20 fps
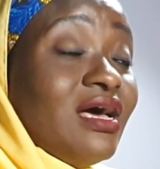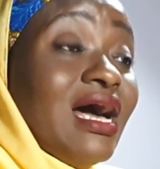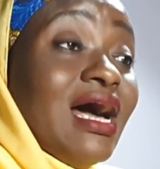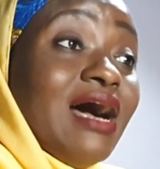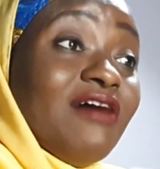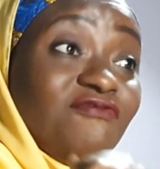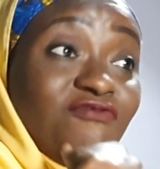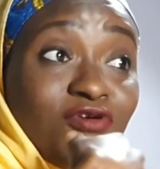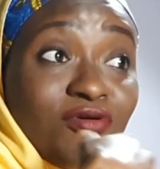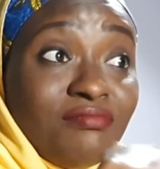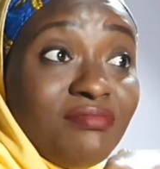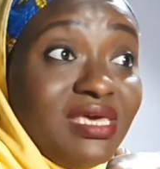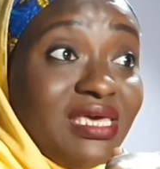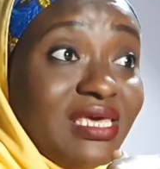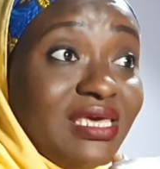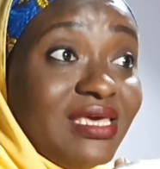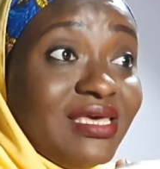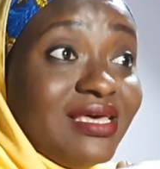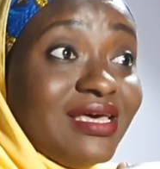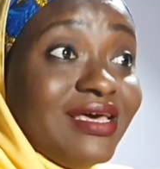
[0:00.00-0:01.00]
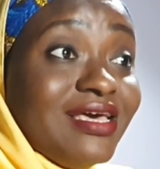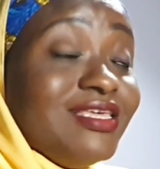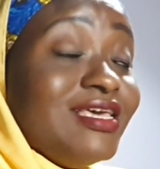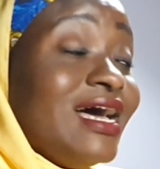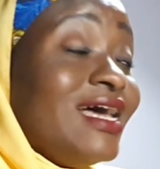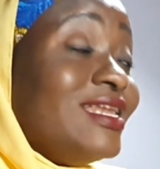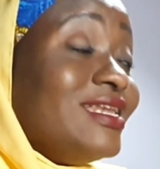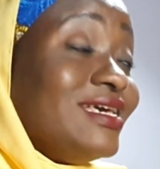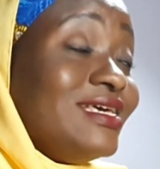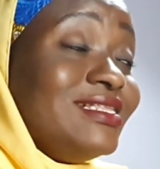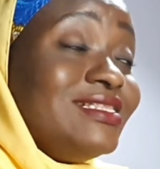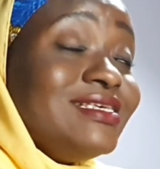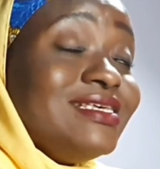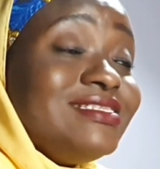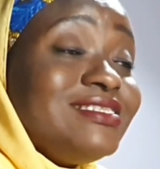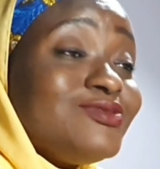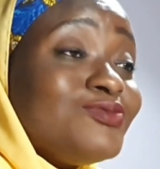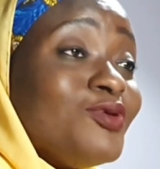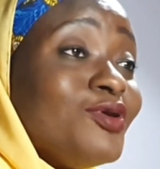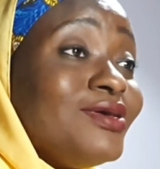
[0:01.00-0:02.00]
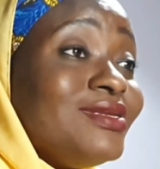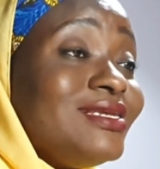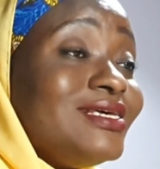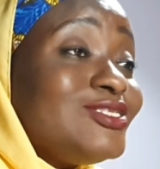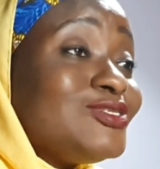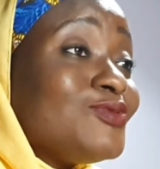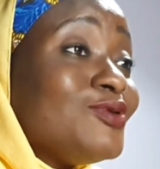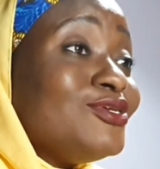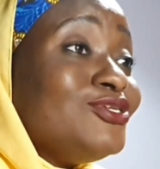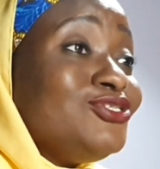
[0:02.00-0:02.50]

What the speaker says: For me, and it's one